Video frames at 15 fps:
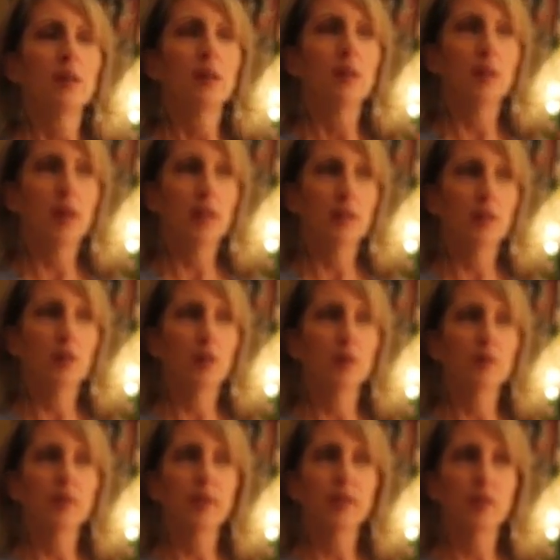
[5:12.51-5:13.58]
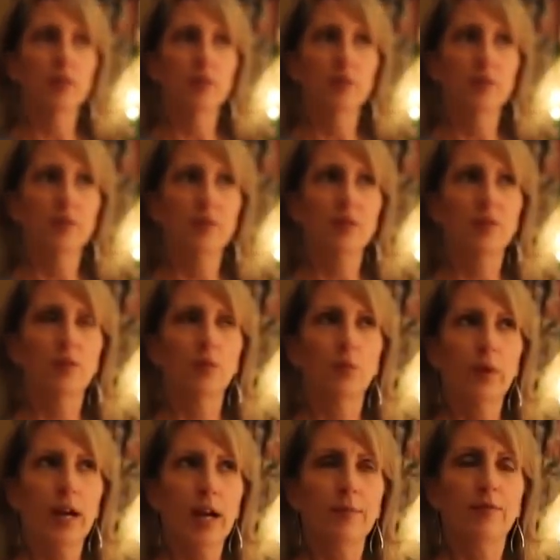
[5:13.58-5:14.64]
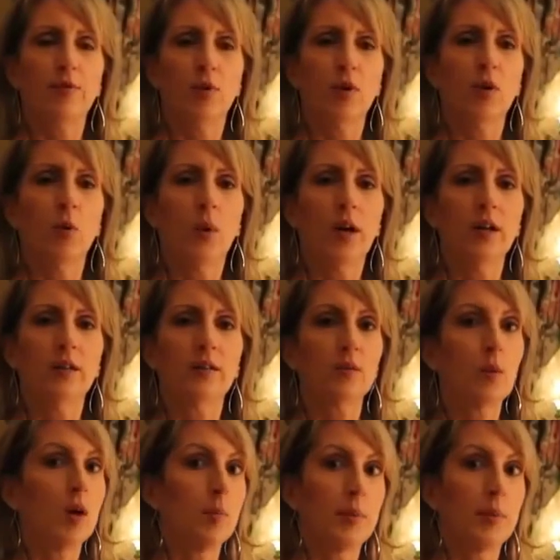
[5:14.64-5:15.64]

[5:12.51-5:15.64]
A lot of those I use the wrap floral wire as well,